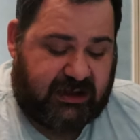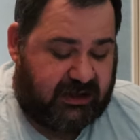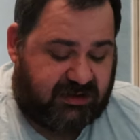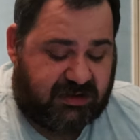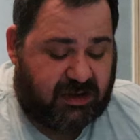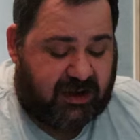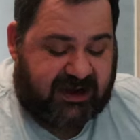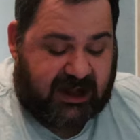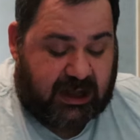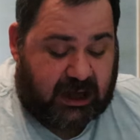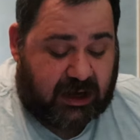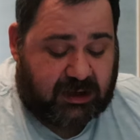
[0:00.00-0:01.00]
It's not
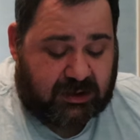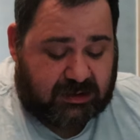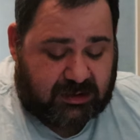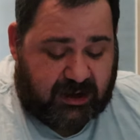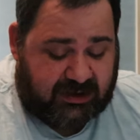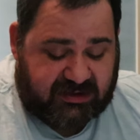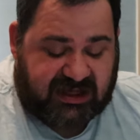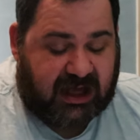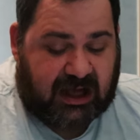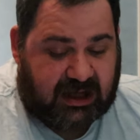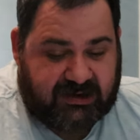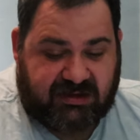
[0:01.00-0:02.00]
hard. It's
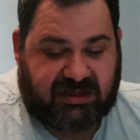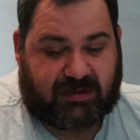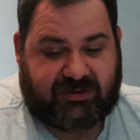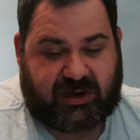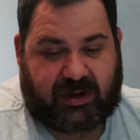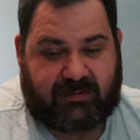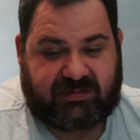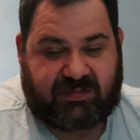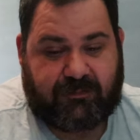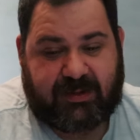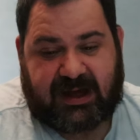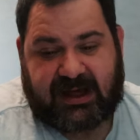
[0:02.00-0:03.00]
hard sometimes,
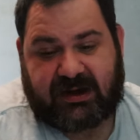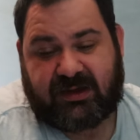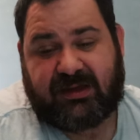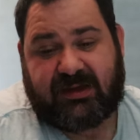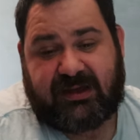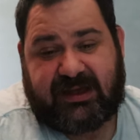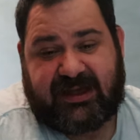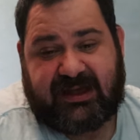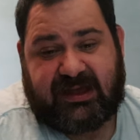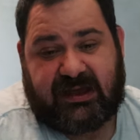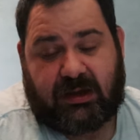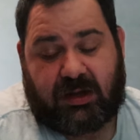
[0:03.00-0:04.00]
but
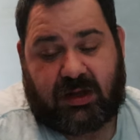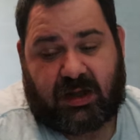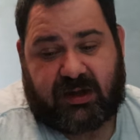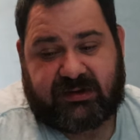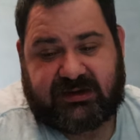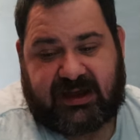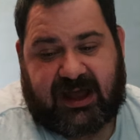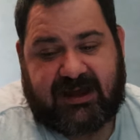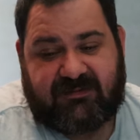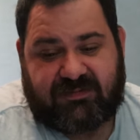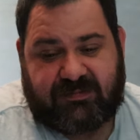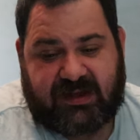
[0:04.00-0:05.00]
God
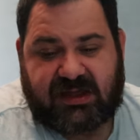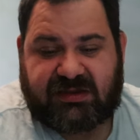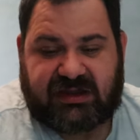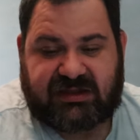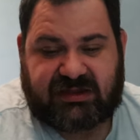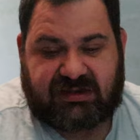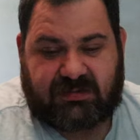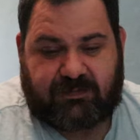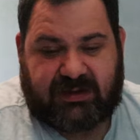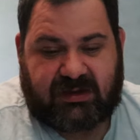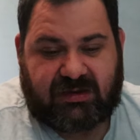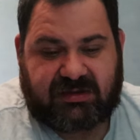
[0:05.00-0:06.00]
gave me this
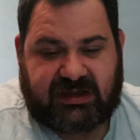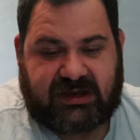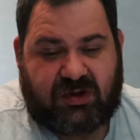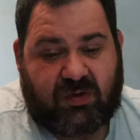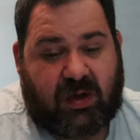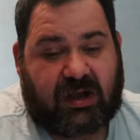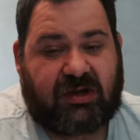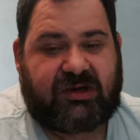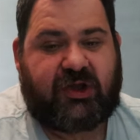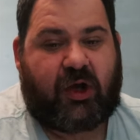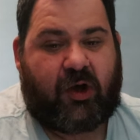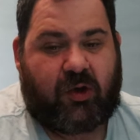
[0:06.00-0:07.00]
because he knew I
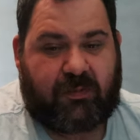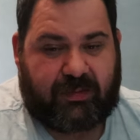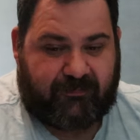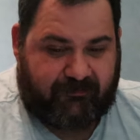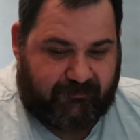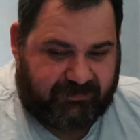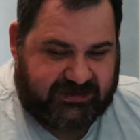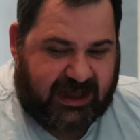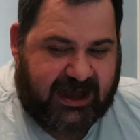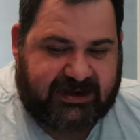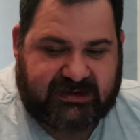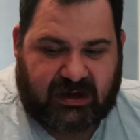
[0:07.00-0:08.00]
could cope
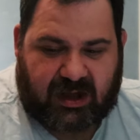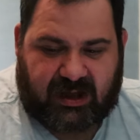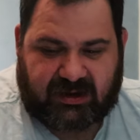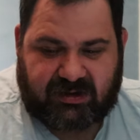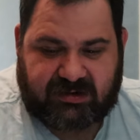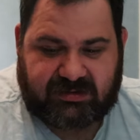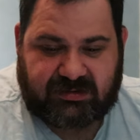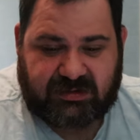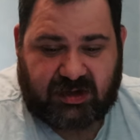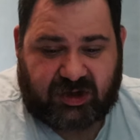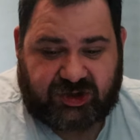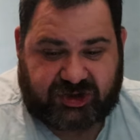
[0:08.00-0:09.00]
and I could
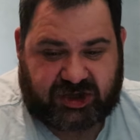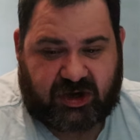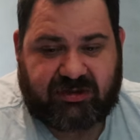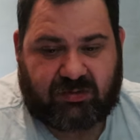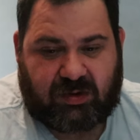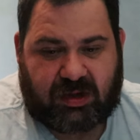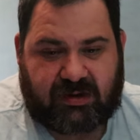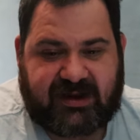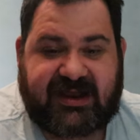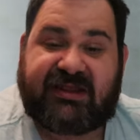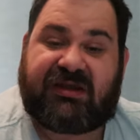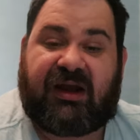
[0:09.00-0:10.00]
show the world
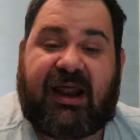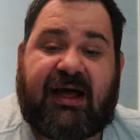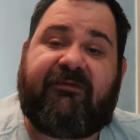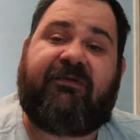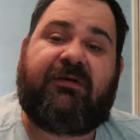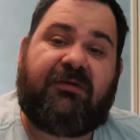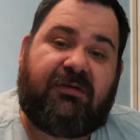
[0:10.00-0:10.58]
his love.